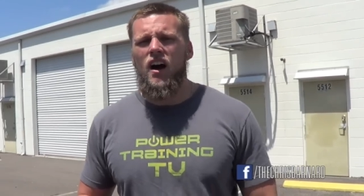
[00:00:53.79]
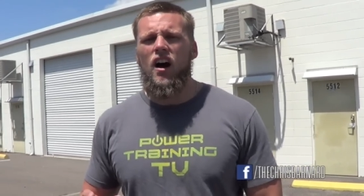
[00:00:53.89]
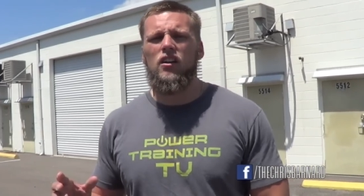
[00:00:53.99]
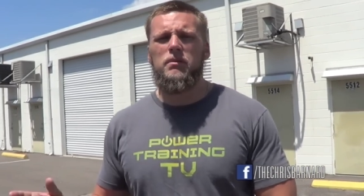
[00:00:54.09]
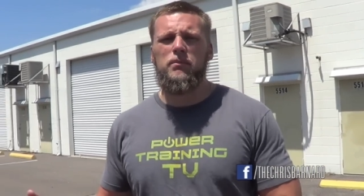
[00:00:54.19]

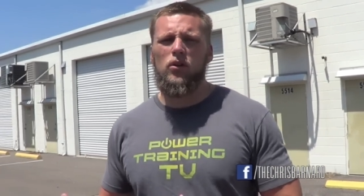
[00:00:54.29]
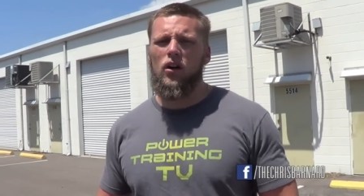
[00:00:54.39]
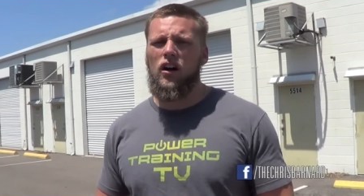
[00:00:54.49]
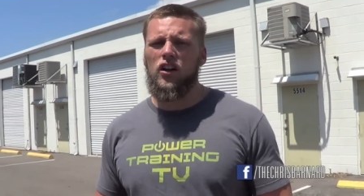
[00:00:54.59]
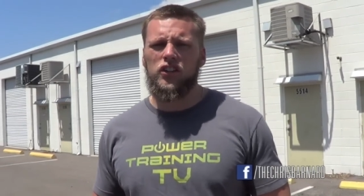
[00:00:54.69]
other people
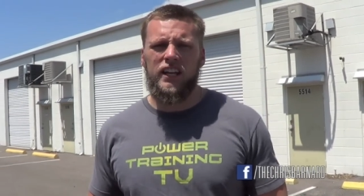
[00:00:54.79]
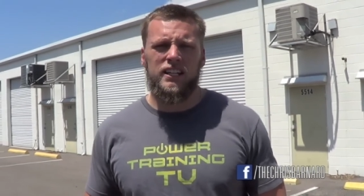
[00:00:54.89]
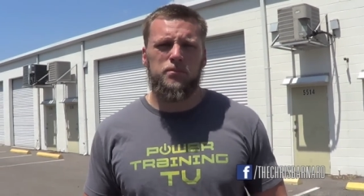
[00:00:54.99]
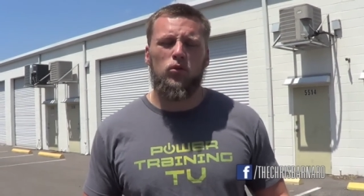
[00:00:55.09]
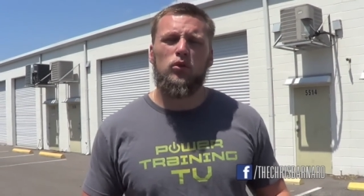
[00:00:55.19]
call other
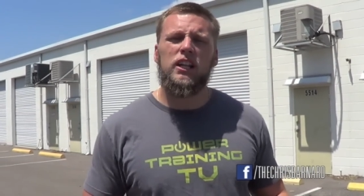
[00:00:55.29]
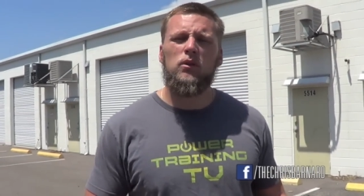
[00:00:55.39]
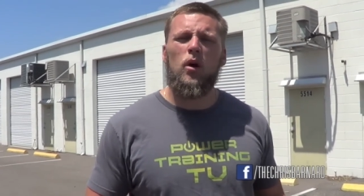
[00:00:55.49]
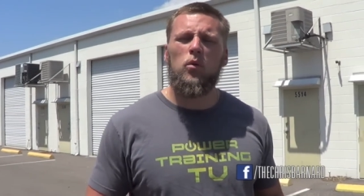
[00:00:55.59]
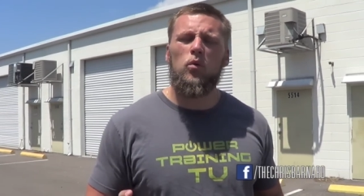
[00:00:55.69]
things. But really,
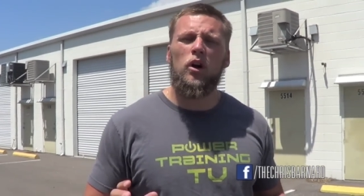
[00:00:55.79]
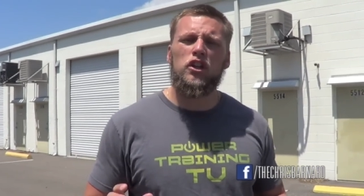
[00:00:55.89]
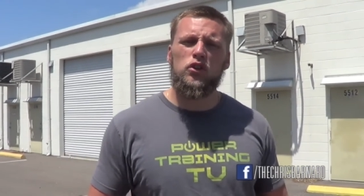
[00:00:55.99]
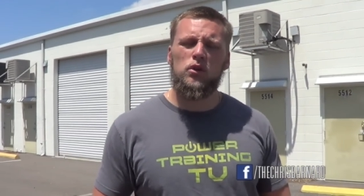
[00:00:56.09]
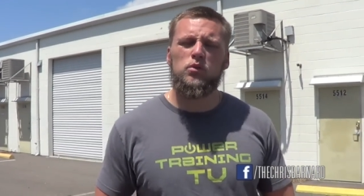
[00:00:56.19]
what we want
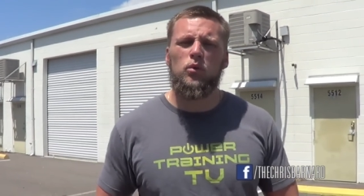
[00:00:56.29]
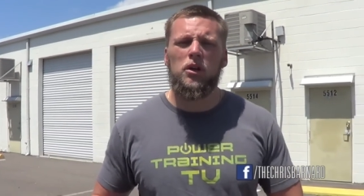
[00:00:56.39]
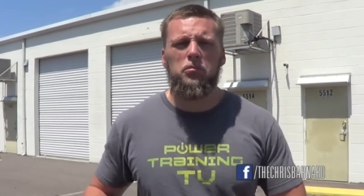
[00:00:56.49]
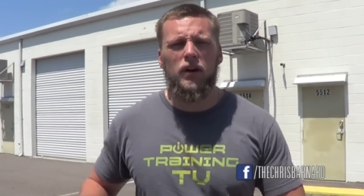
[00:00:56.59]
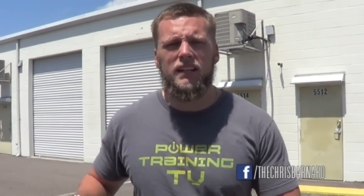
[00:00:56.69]
to do is we
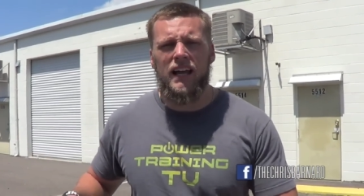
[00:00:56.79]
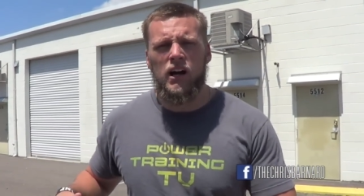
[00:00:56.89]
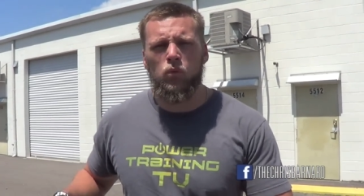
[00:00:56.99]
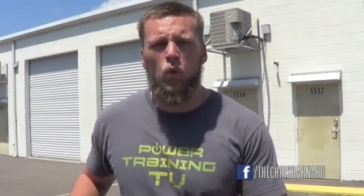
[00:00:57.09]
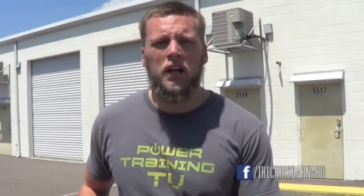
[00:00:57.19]
want to break
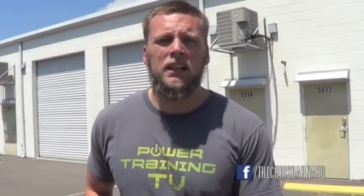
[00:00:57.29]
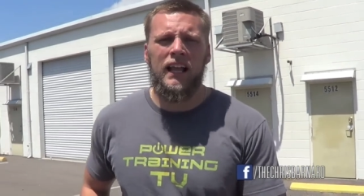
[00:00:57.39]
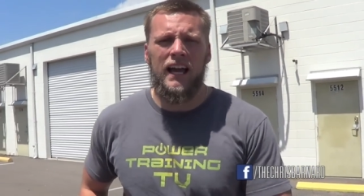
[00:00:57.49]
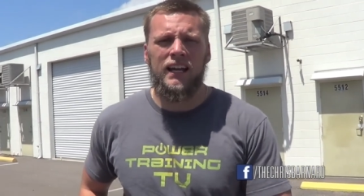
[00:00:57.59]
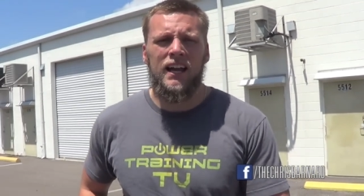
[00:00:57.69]
down one
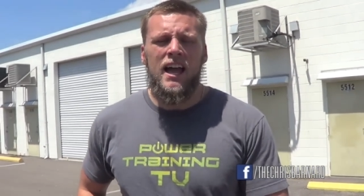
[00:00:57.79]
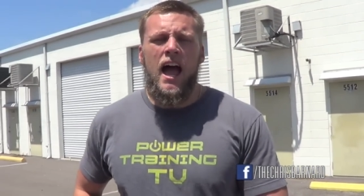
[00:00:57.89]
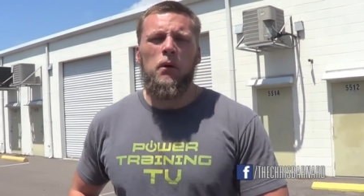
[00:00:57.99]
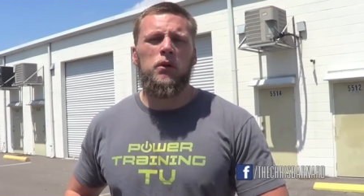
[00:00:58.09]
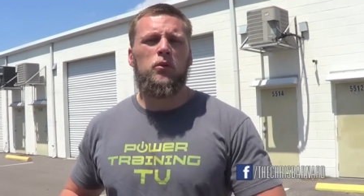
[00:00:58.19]
leg
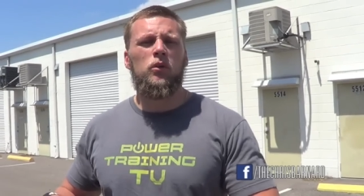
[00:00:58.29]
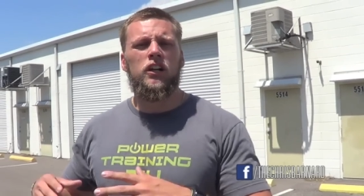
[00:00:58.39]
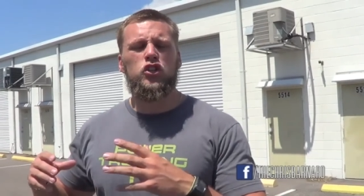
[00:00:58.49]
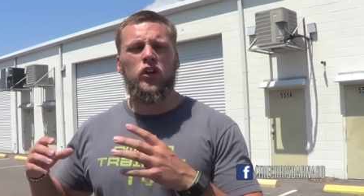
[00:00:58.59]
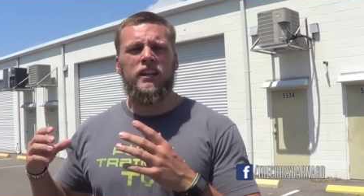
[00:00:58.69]
and we
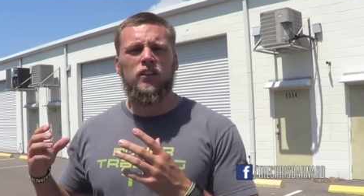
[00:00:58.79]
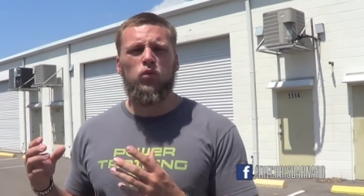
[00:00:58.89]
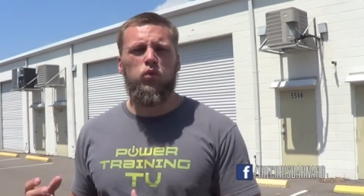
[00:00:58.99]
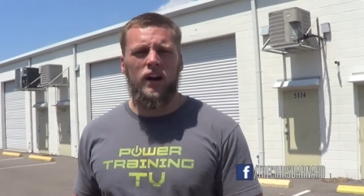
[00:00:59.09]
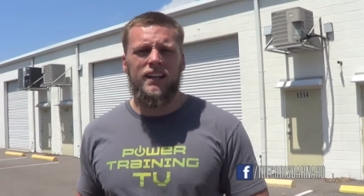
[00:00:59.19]
want to train the
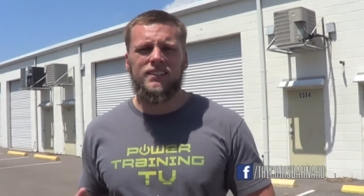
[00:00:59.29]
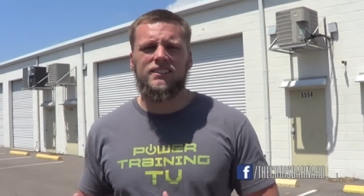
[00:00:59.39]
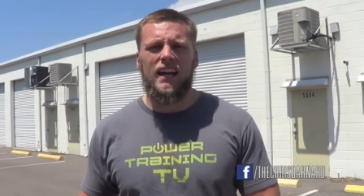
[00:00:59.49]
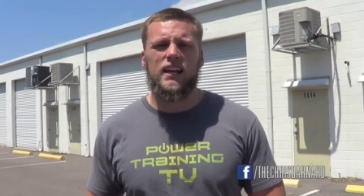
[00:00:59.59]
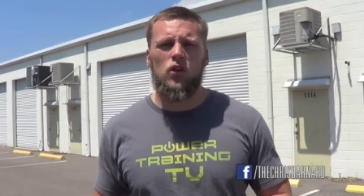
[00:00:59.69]
running
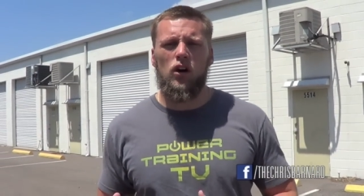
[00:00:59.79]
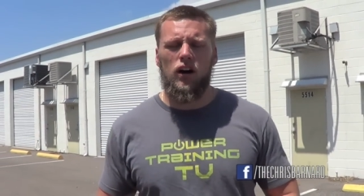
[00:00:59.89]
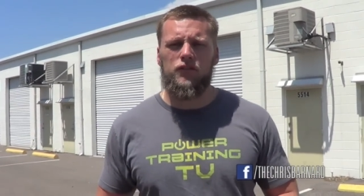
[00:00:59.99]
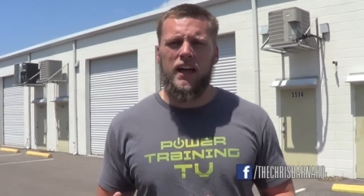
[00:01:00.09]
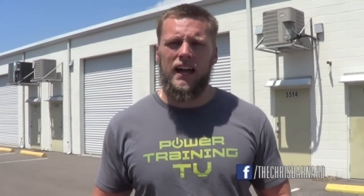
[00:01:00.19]
cycle
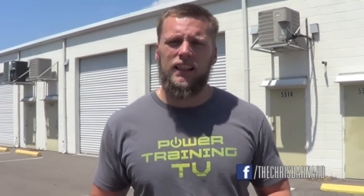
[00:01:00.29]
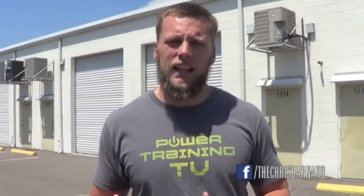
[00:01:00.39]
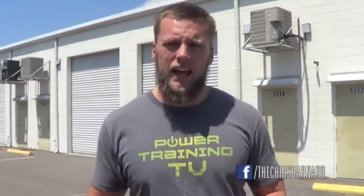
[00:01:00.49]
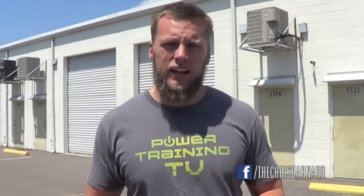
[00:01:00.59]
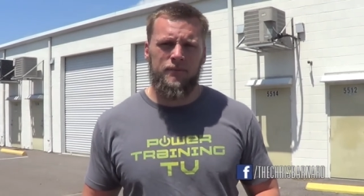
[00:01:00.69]
of that
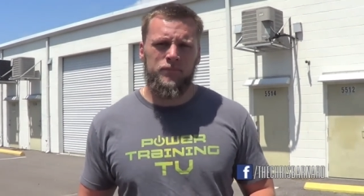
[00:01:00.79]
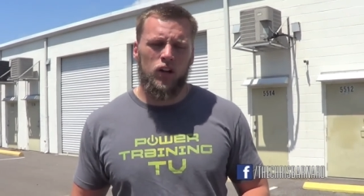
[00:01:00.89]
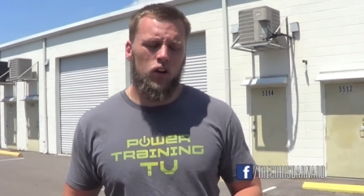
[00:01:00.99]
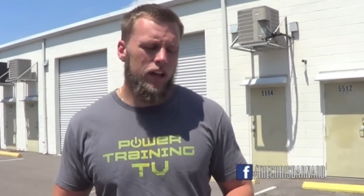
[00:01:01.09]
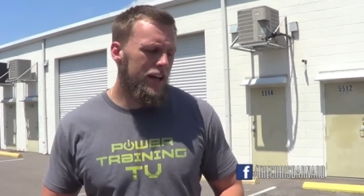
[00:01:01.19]
leg.
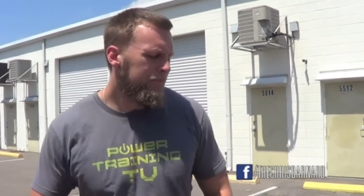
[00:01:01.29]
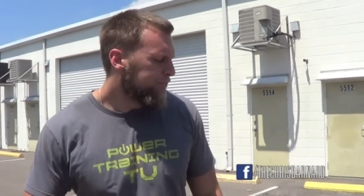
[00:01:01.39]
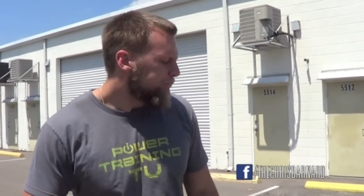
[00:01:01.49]
Okay?